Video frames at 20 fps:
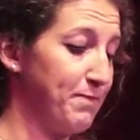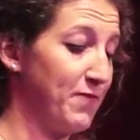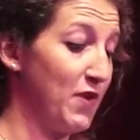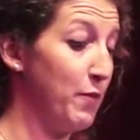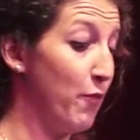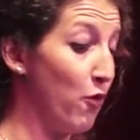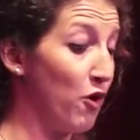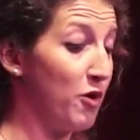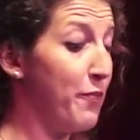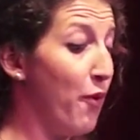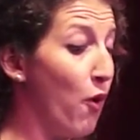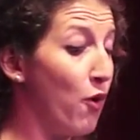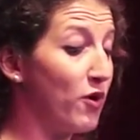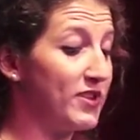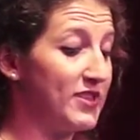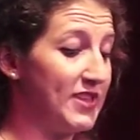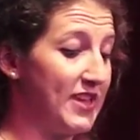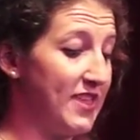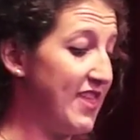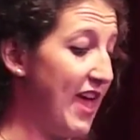More
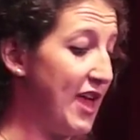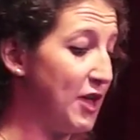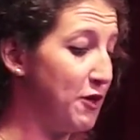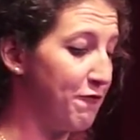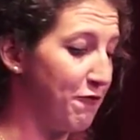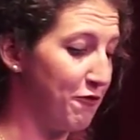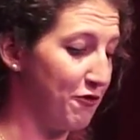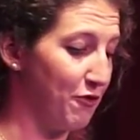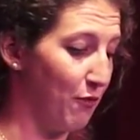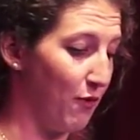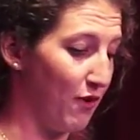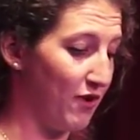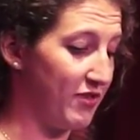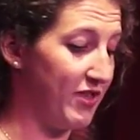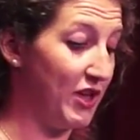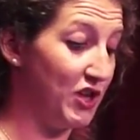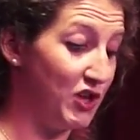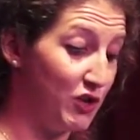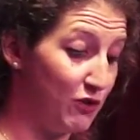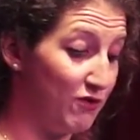importantly, thank you for the work
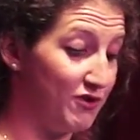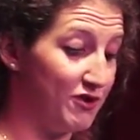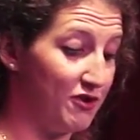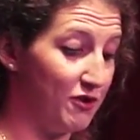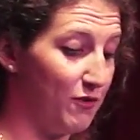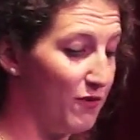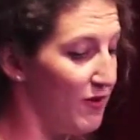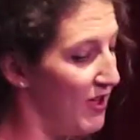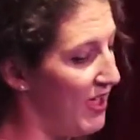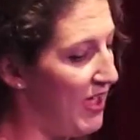that you do.